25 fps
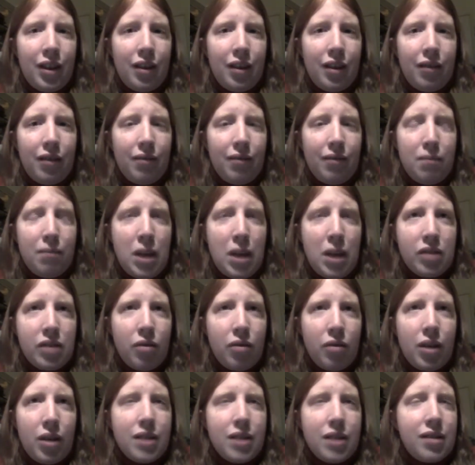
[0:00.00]

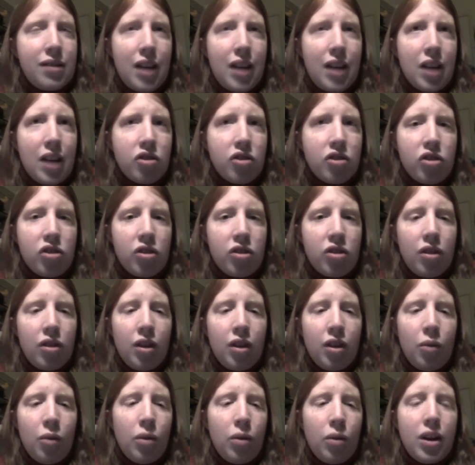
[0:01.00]
masquerade sketch
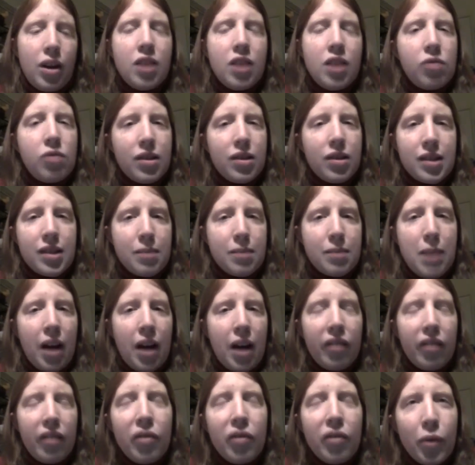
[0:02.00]
where he dressed as
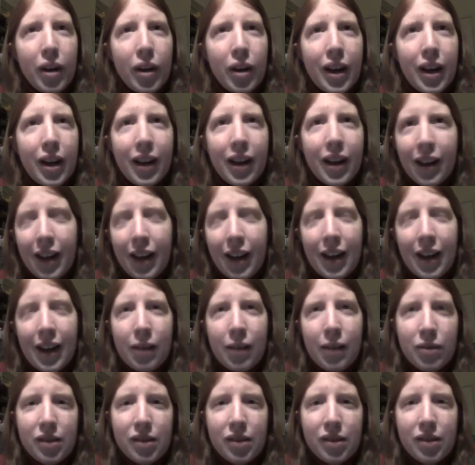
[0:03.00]
Malfoy, and it
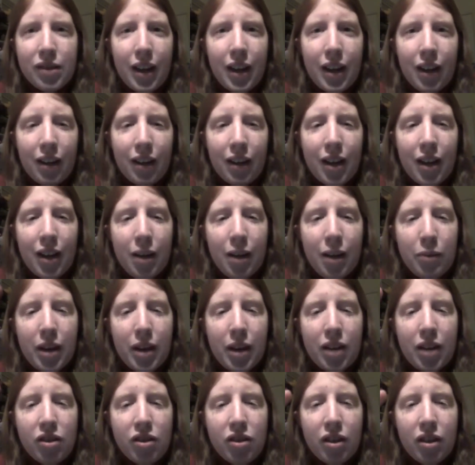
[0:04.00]
was like a
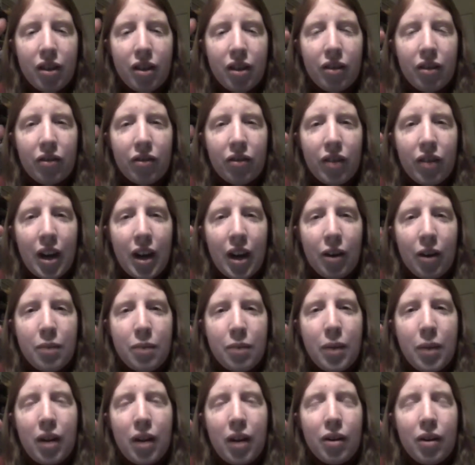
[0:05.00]
combination of Harry
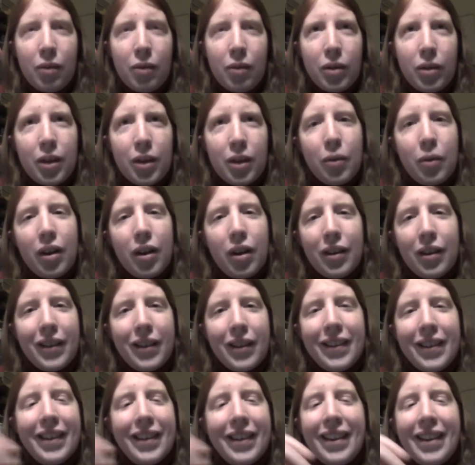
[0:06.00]
Potter and Willy
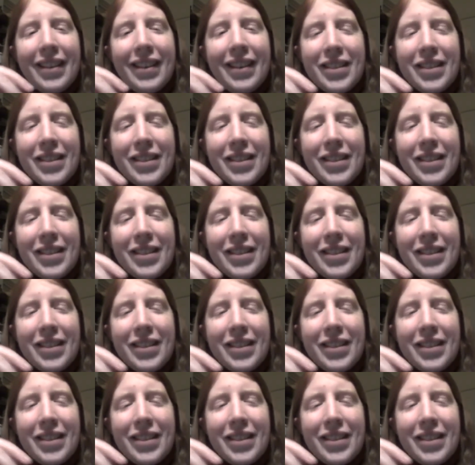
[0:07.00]
Wonka, and it was